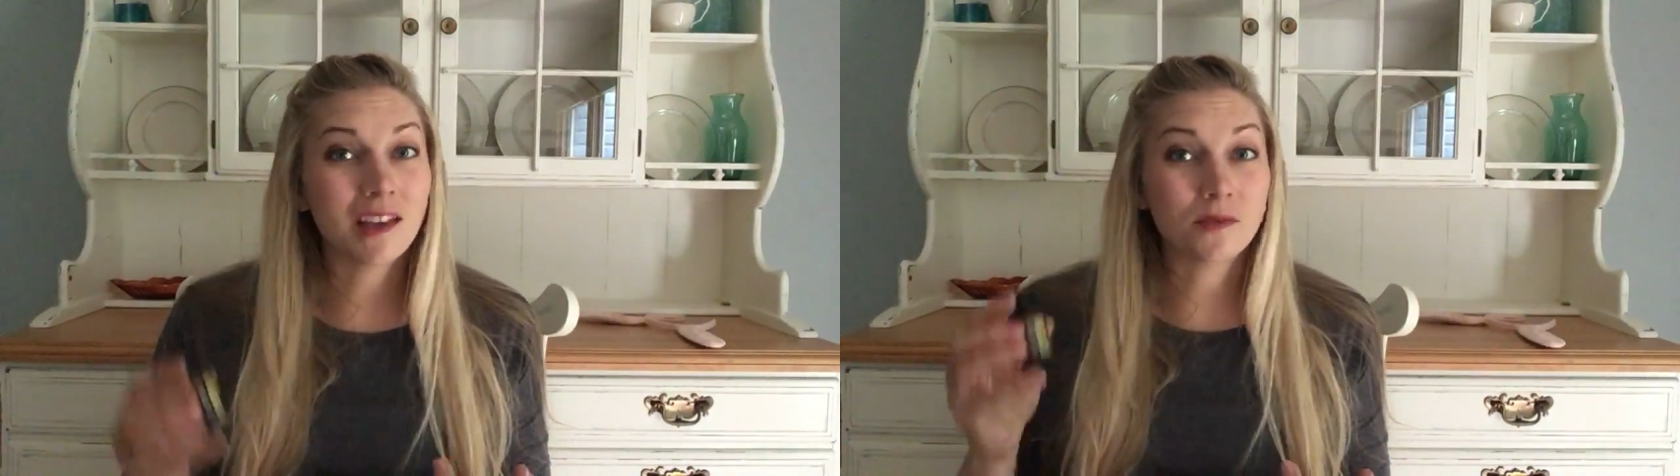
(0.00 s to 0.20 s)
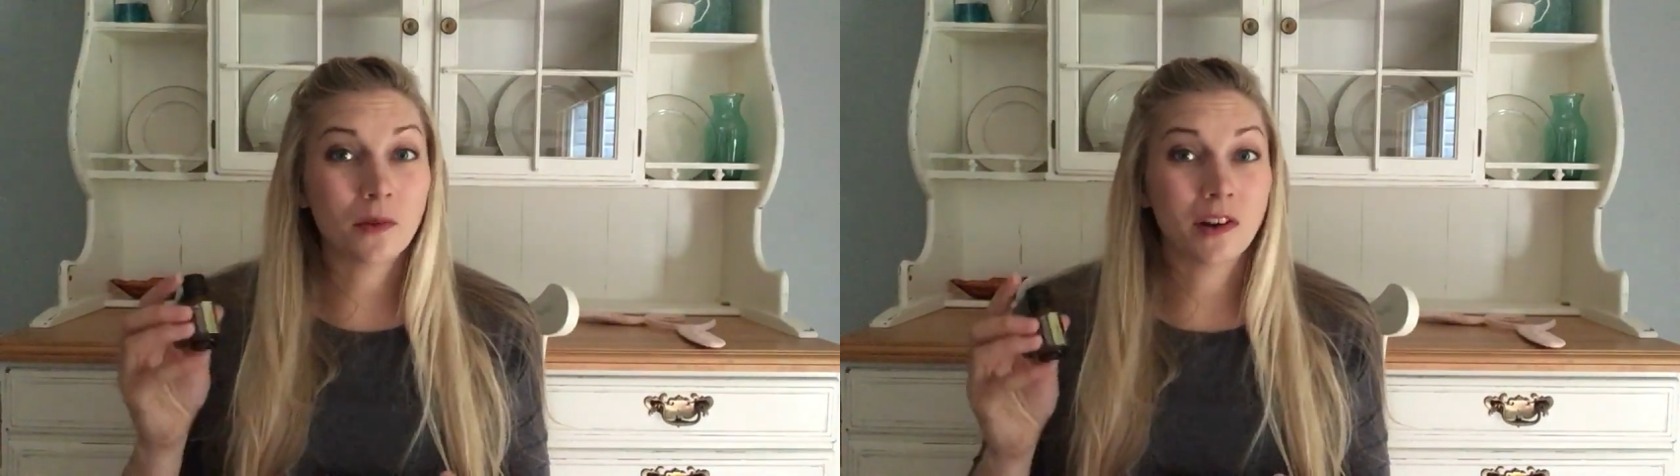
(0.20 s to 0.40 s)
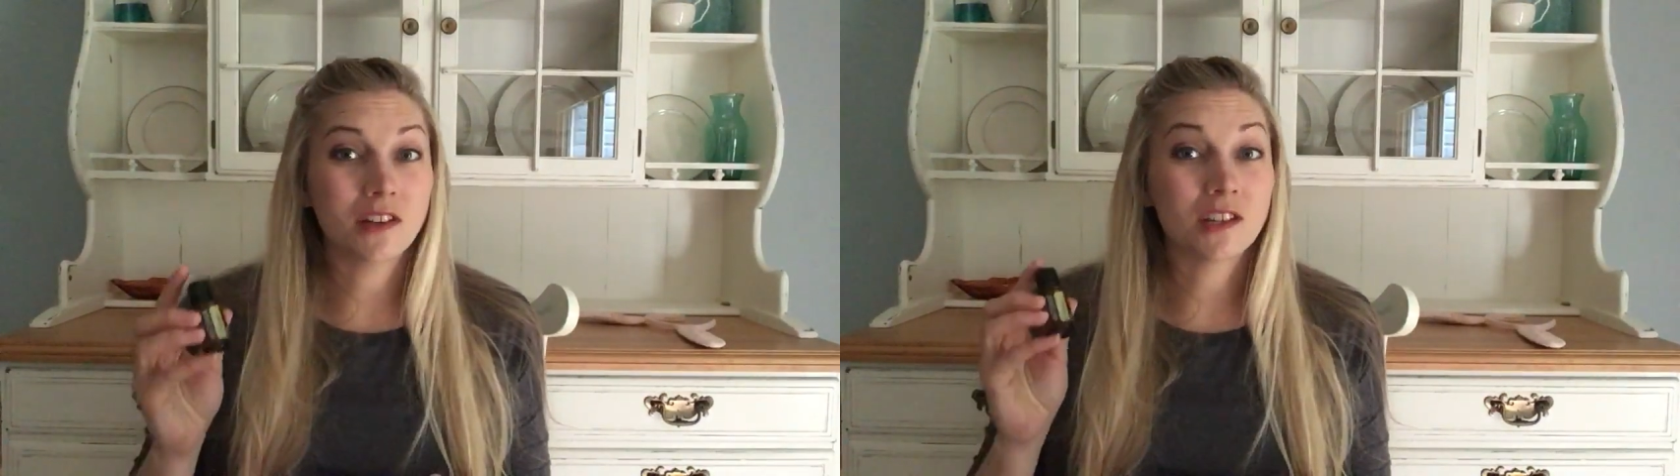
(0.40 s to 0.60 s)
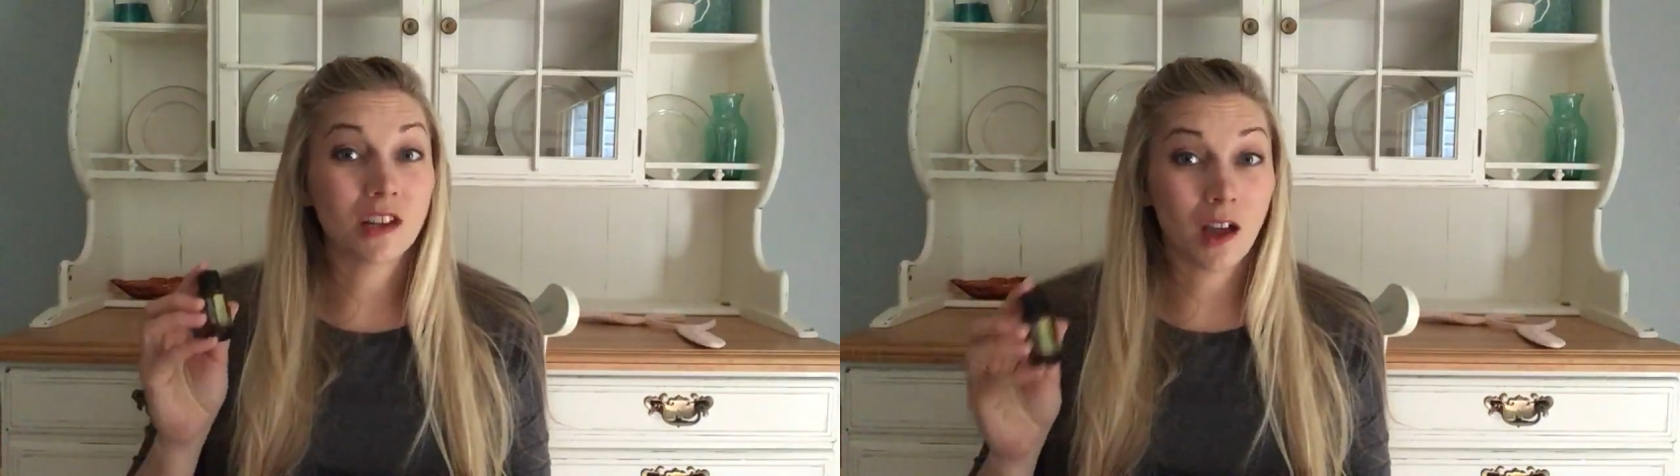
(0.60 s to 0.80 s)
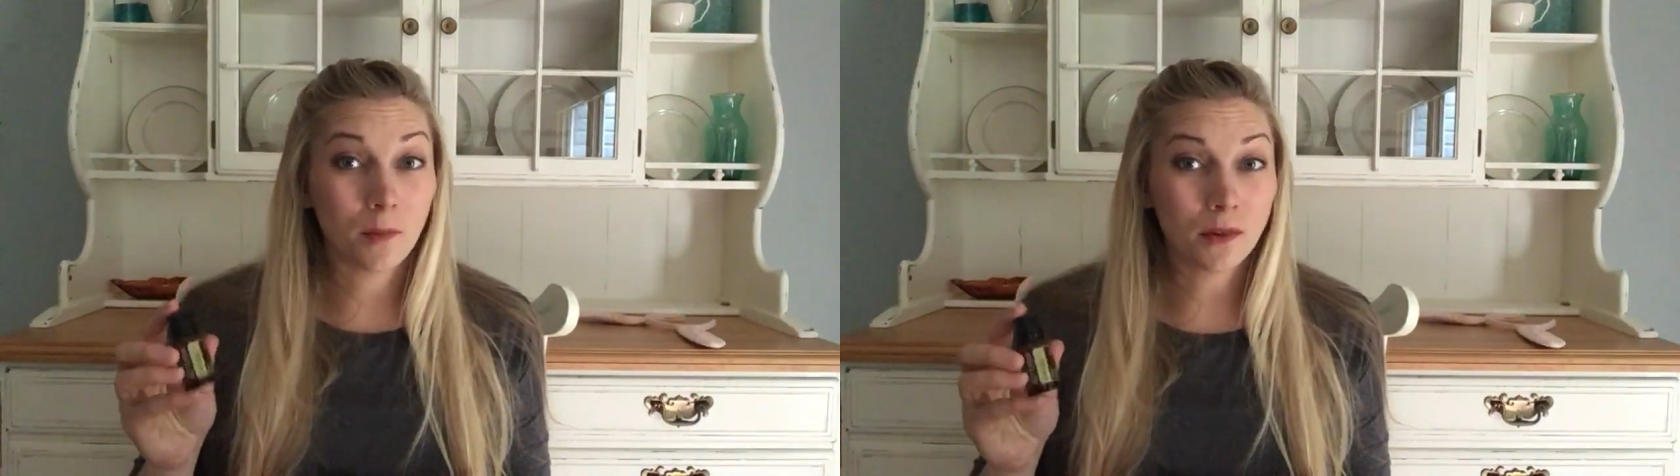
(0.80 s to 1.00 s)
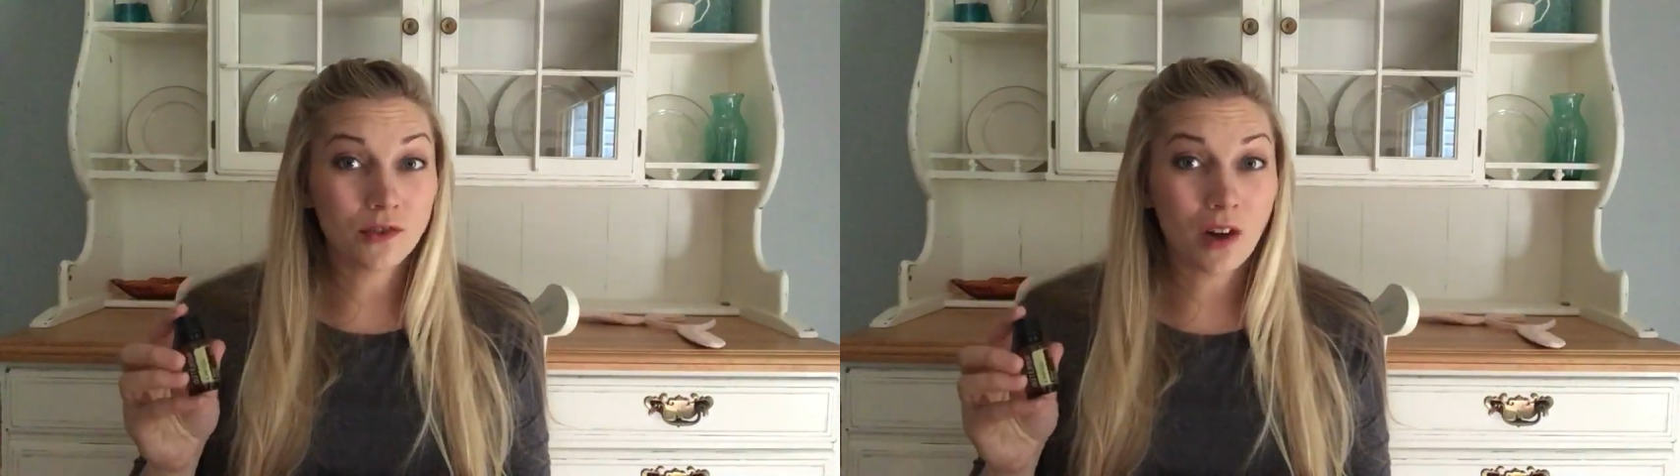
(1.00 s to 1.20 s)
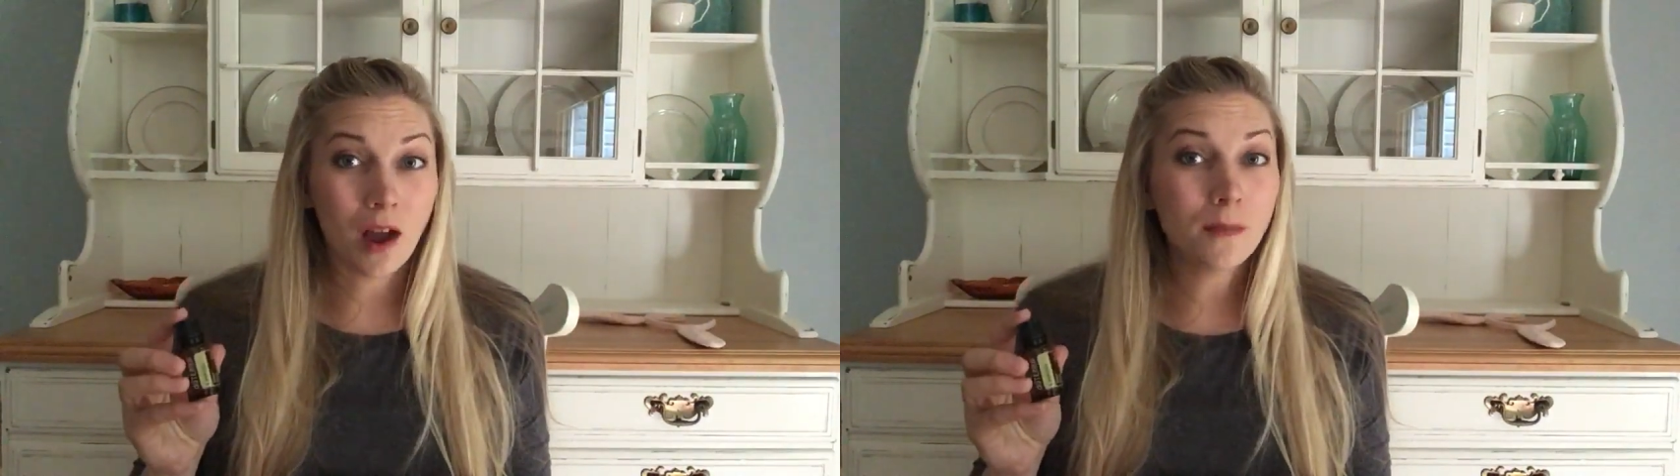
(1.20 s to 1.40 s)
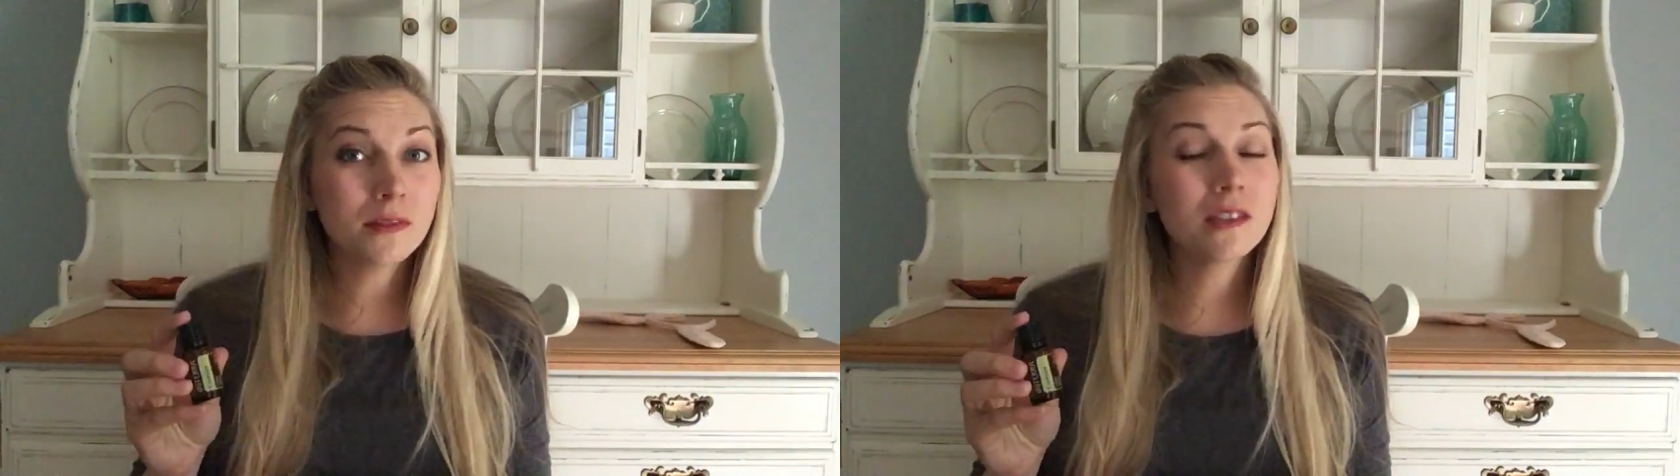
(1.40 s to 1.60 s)
is putting just a couple
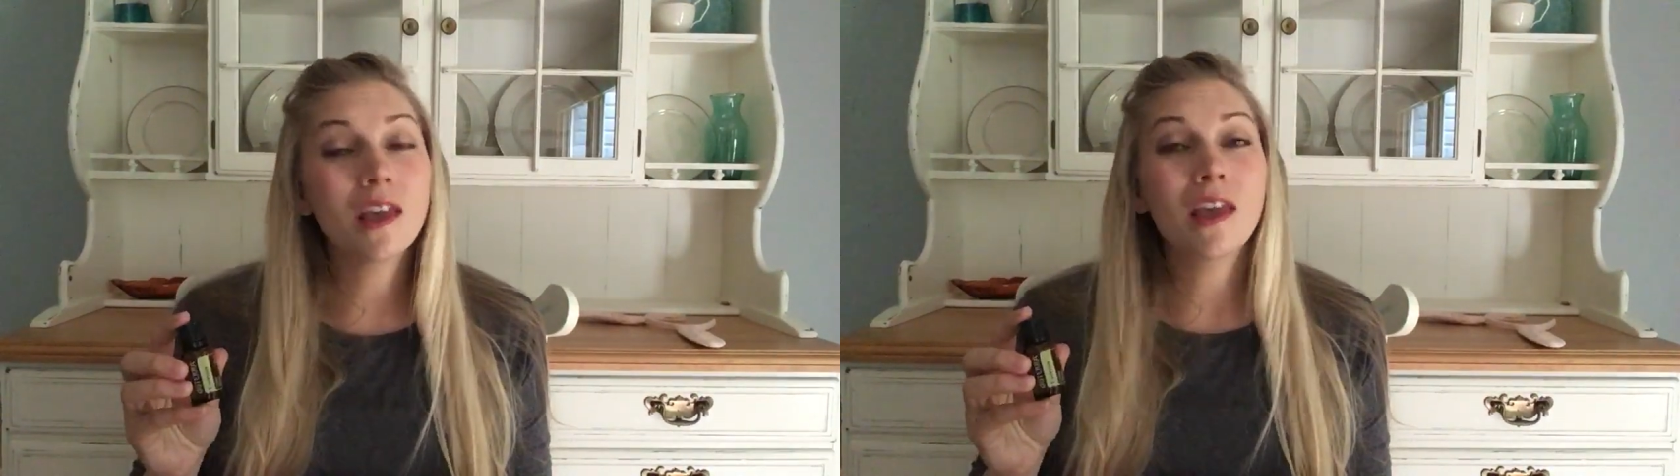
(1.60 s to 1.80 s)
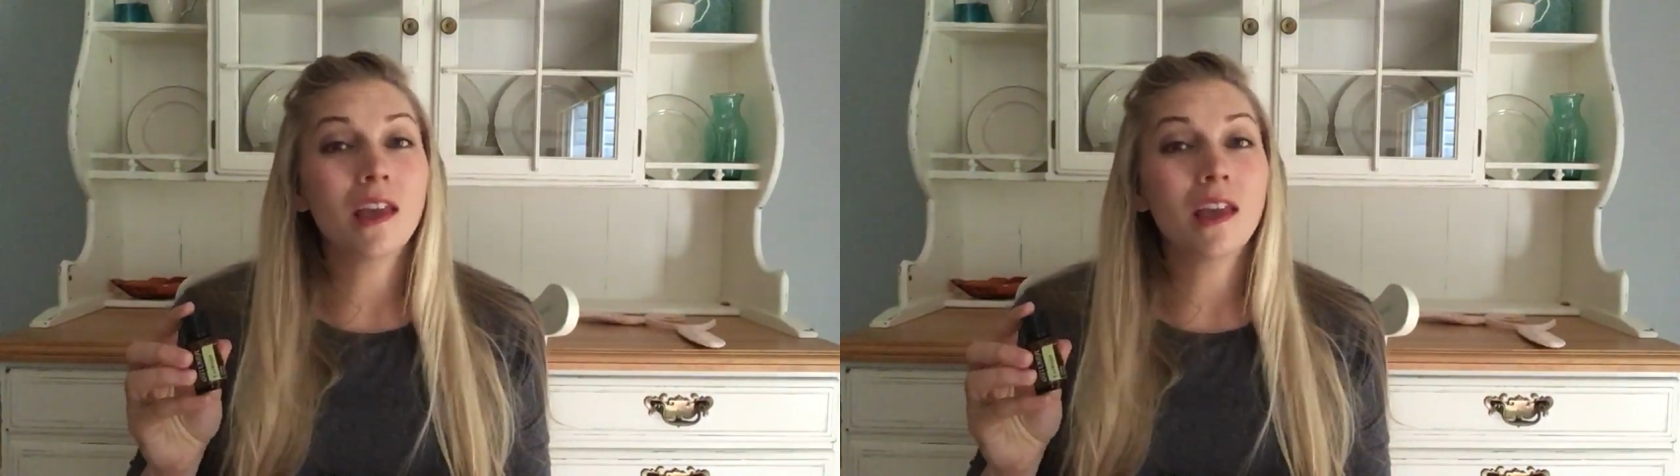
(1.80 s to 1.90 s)
drops